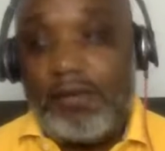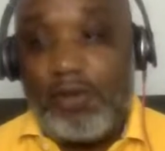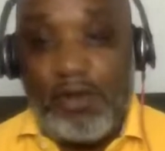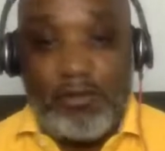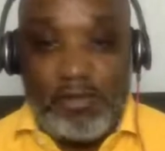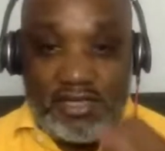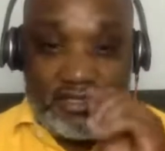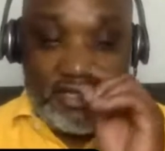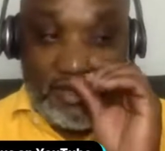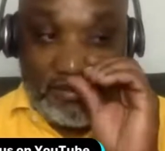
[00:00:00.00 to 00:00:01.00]
up
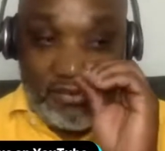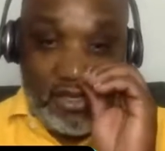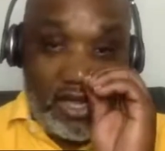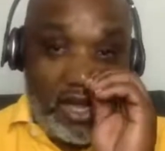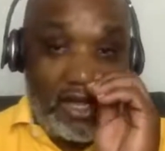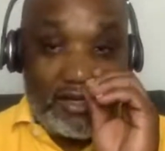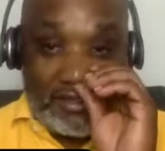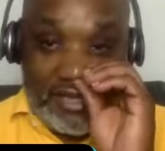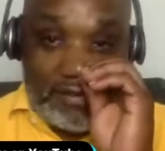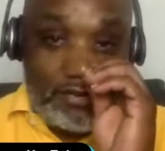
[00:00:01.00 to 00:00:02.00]
companies' name, all the
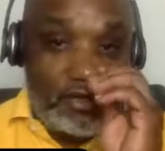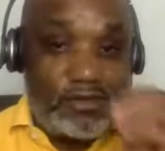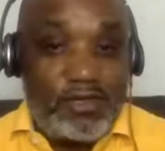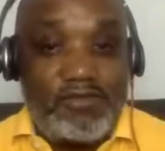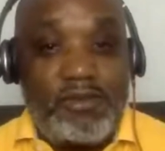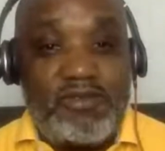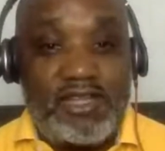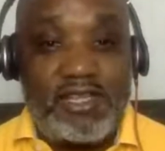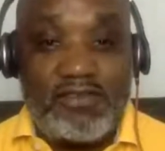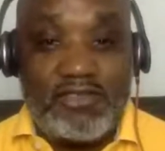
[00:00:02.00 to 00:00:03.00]
time. I don't know if them
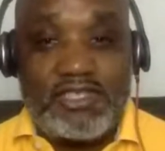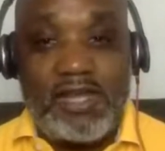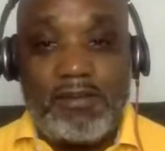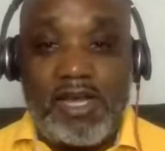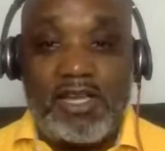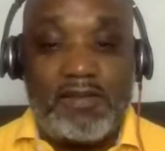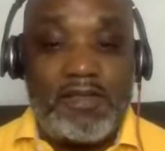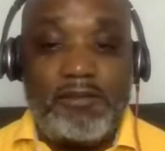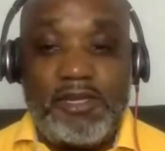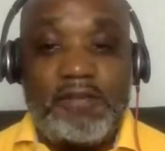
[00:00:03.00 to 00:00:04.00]
about to stop call up
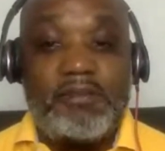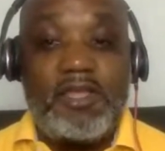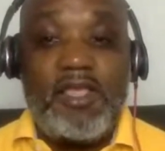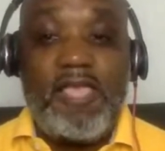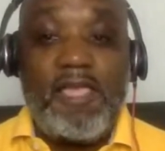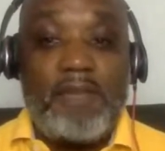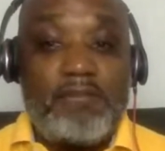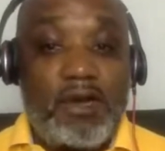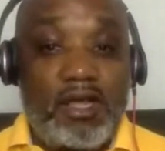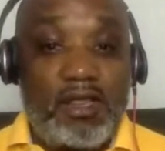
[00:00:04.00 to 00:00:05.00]
the name.
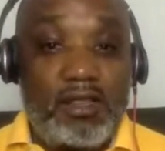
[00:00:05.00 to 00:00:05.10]
But,